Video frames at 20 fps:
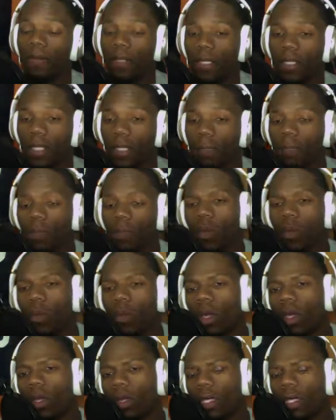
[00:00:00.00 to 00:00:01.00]
Yeah.
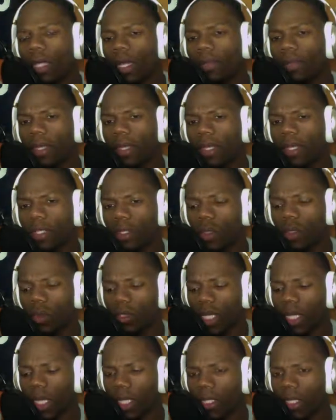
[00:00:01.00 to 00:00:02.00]

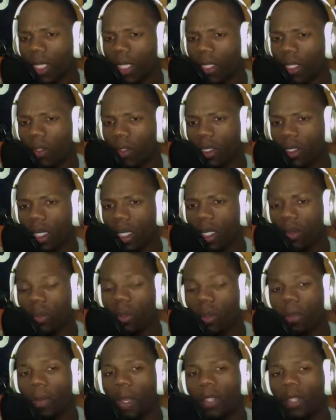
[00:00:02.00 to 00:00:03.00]
To take into account,
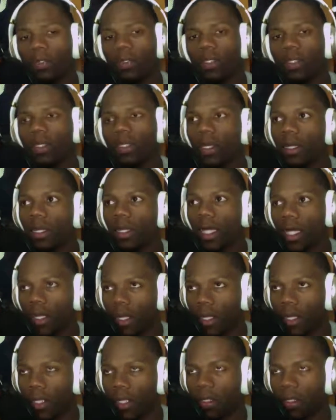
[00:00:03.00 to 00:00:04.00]
Chung
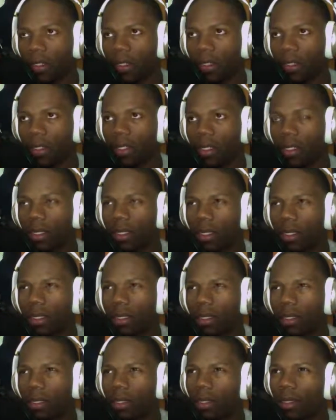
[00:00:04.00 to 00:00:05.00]
got hurt.
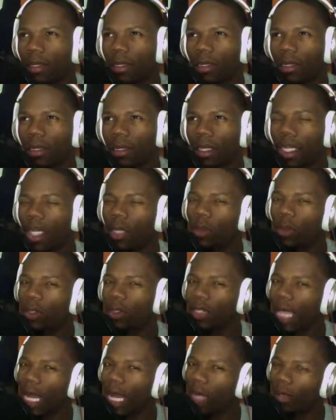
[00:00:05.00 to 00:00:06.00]
He
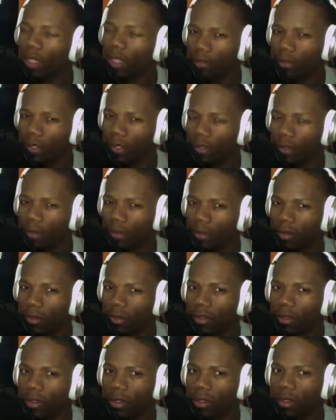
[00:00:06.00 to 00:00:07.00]
was out of it.
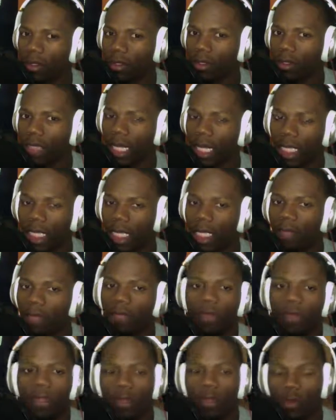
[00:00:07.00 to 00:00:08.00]
Like,
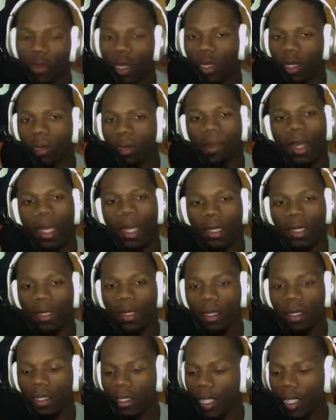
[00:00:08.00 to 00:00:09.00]
even the running back,
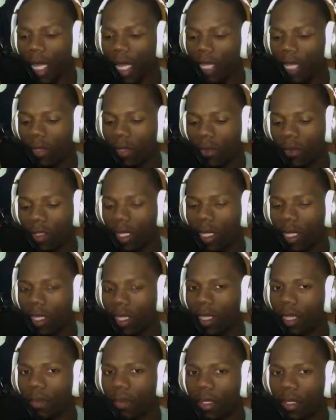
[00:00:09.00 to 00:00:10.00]
Ajayi, was like, hey,
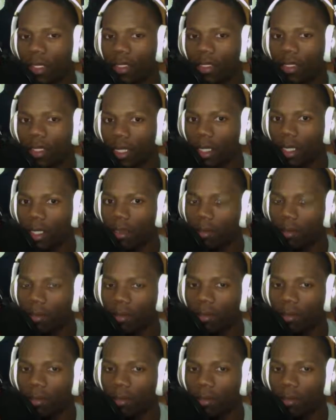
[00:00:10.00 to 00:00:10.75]
man, he's asleep.